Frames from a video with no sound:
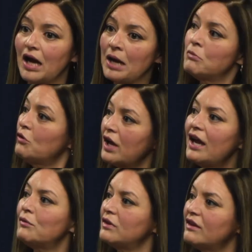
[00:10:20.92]
I'm
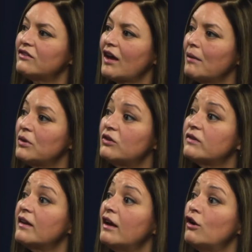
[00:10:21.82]
okay when this
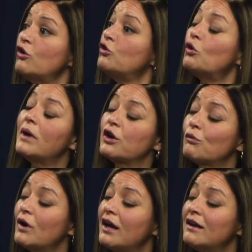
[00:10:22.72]
happens, no matter
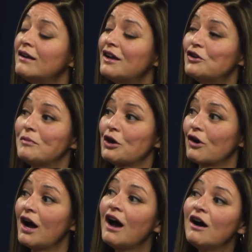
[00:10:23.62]
when and no matter
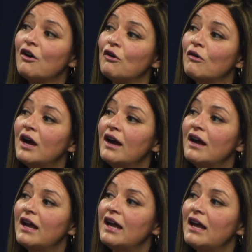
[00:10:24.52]
how,
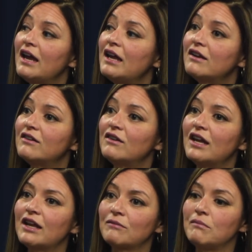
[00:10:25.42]

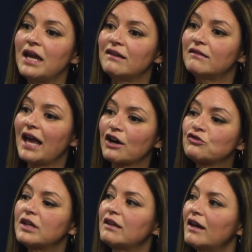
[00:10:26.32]
it may
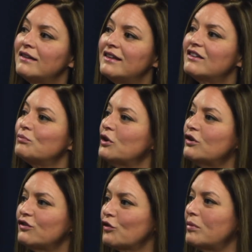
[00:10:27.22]
actually lighten the
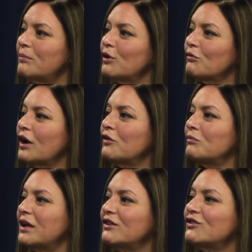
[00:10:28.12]
experience for people around
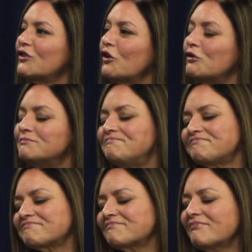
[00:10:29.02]
me. So
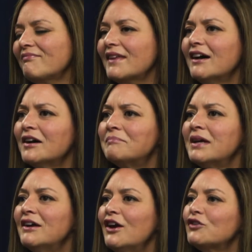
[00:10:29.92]

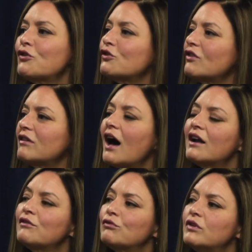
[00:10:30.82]
there's a
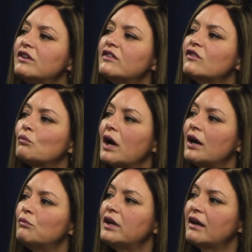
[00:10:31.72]
lot of reasons
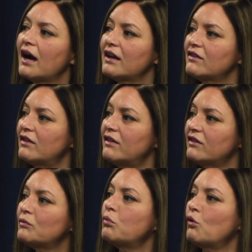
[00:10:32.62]
why we got to
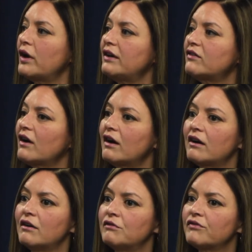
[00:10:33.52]
this point
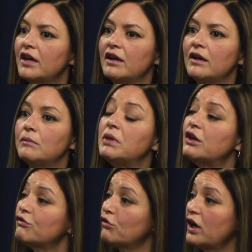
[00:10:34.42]
of
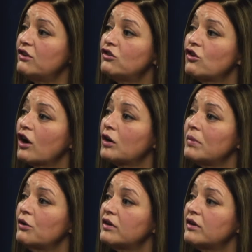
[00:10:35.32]
being afraid to talk about